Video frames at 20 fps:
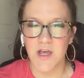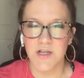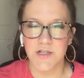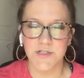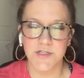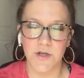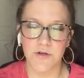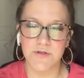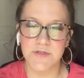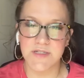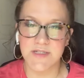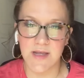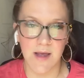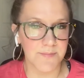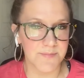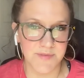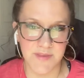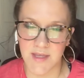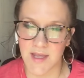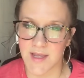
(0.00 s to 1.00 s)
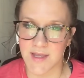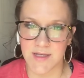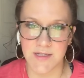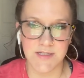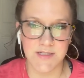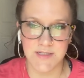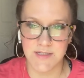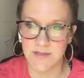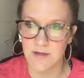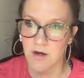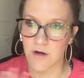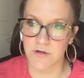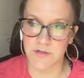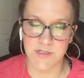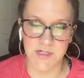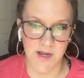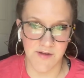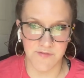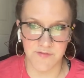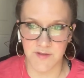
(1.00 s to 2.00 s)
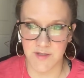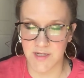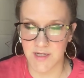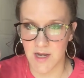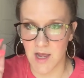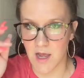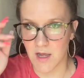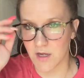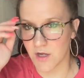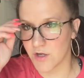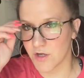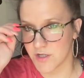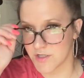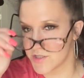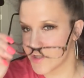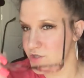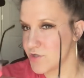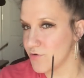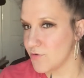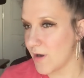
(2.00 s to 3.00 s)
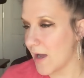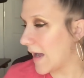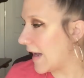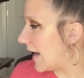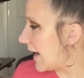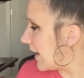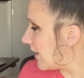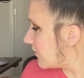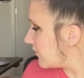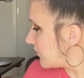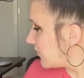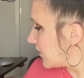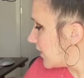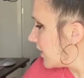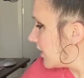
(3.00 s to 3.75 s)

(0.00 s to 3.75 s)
So some things are definitely not good to have